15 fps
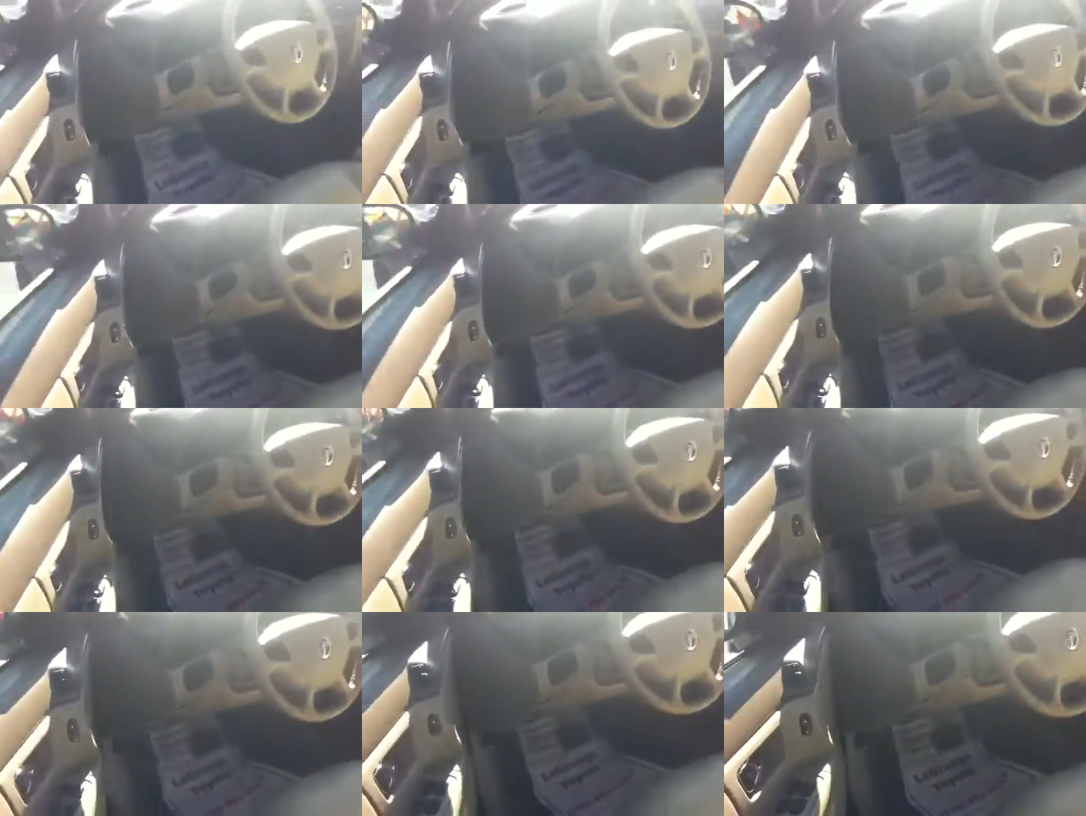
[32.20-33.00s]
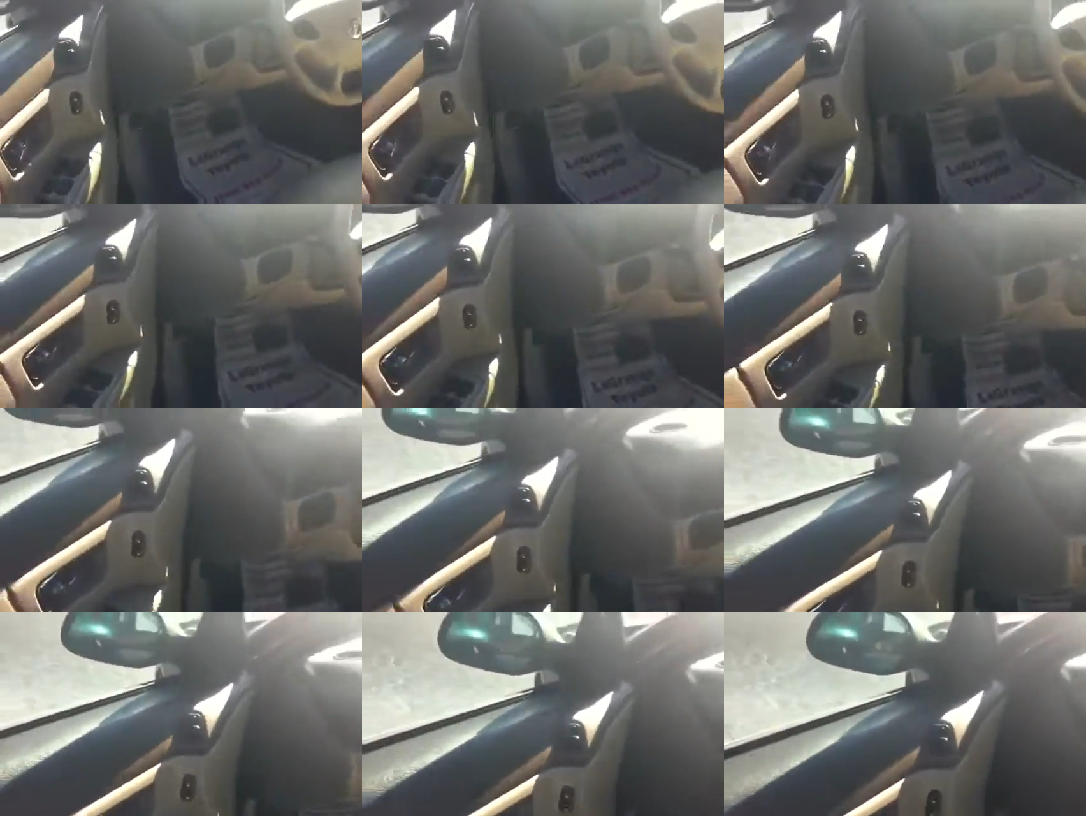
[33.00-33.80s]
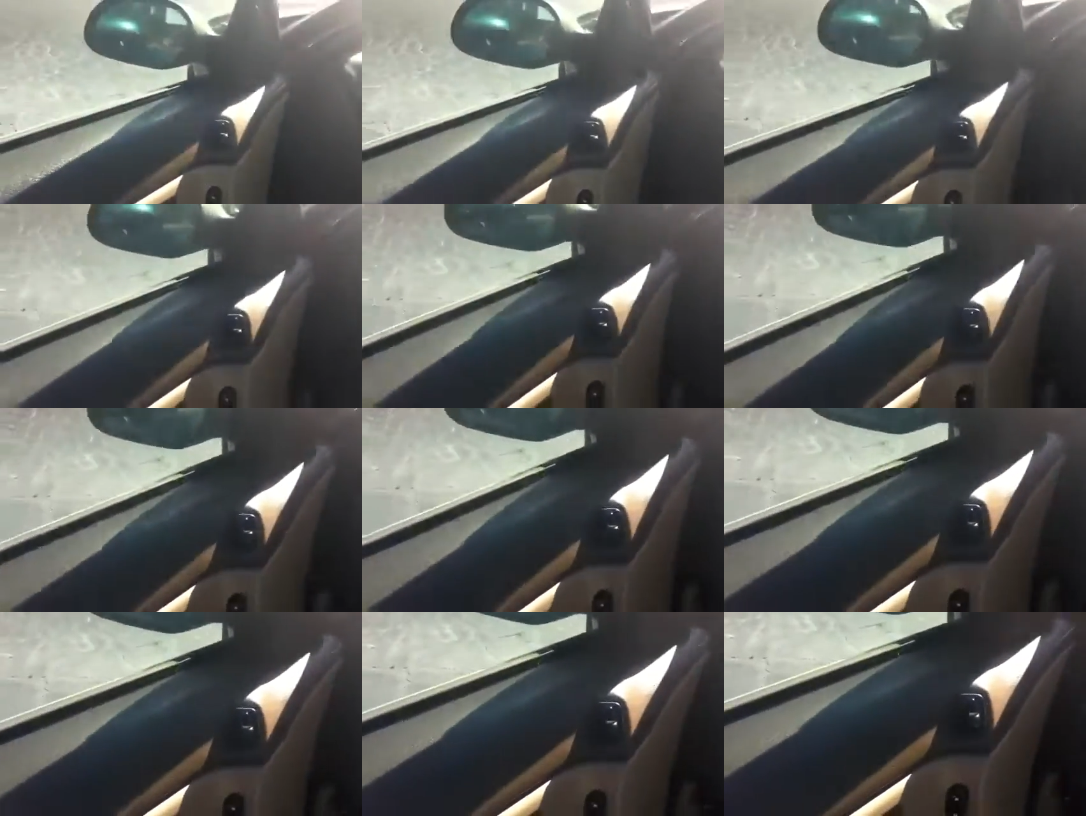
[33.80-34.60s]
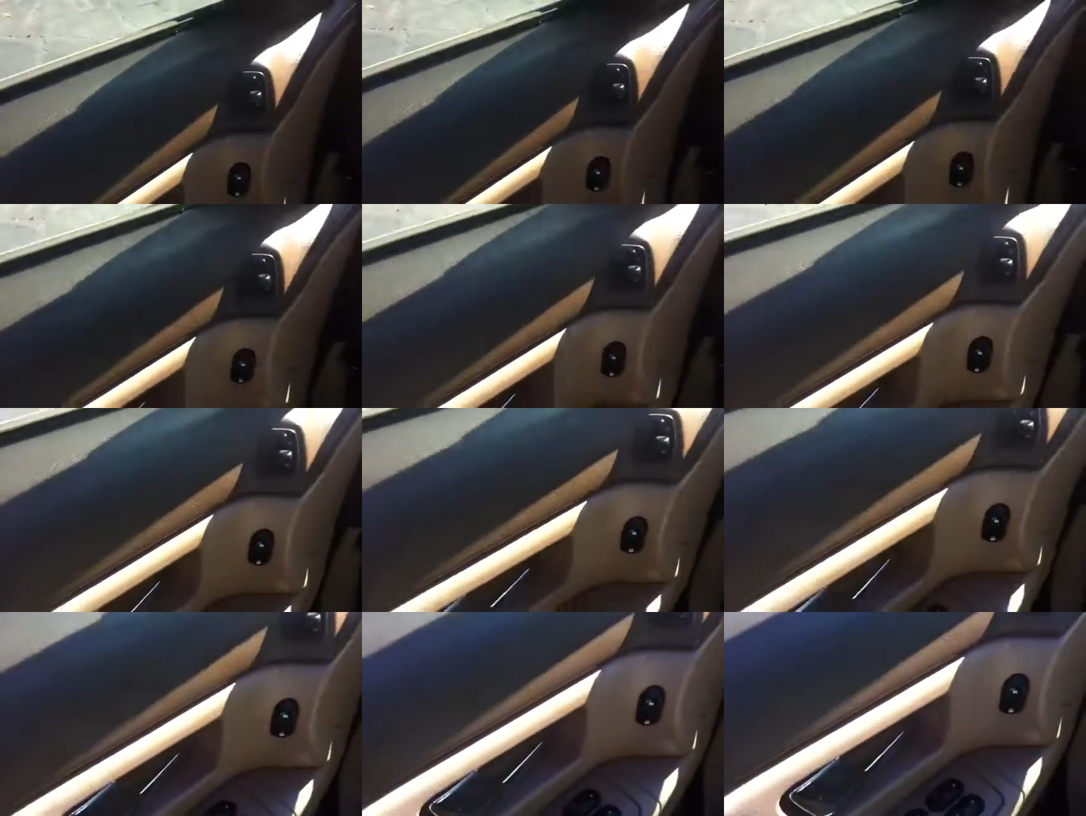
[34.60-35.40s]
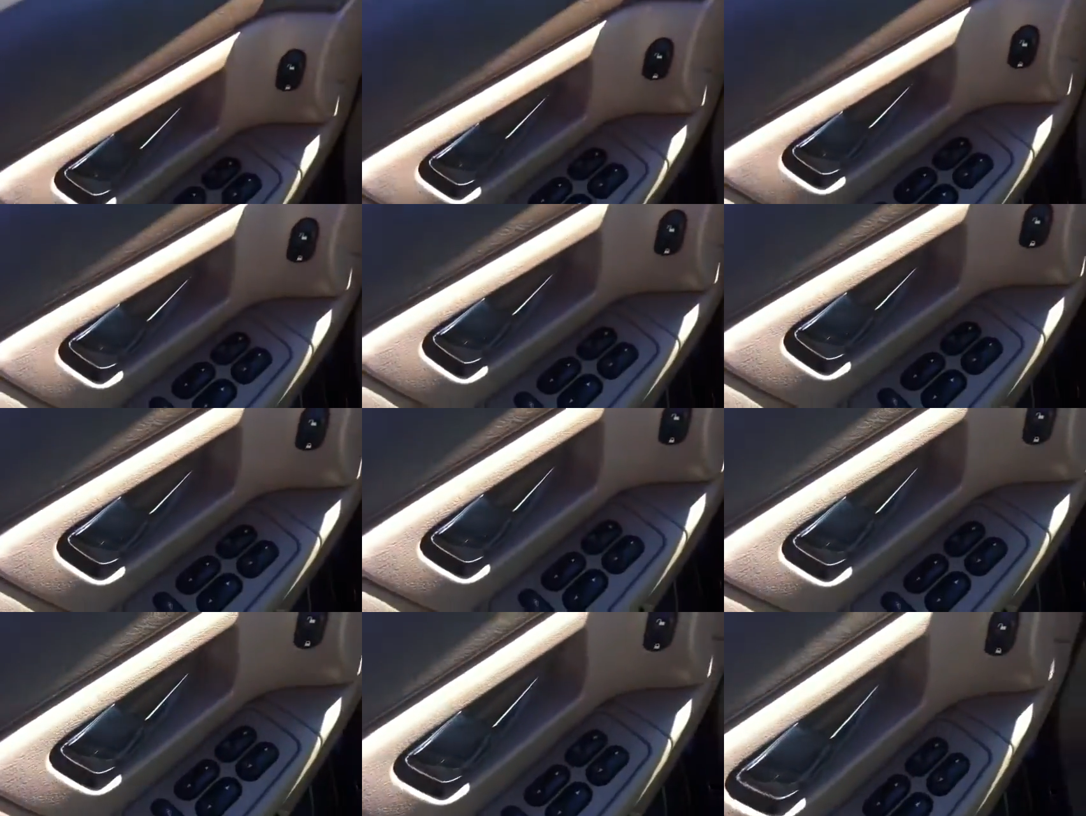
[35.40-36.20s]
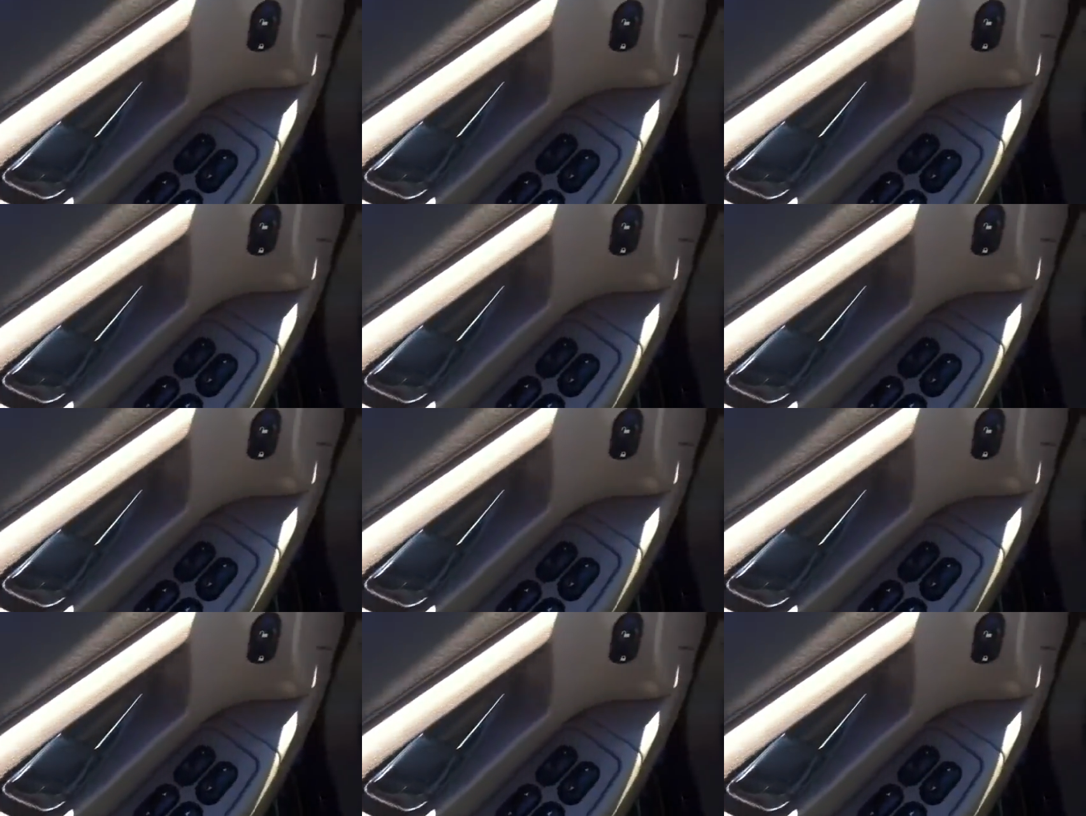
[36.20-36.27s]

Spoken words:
[unreadable: no face in view]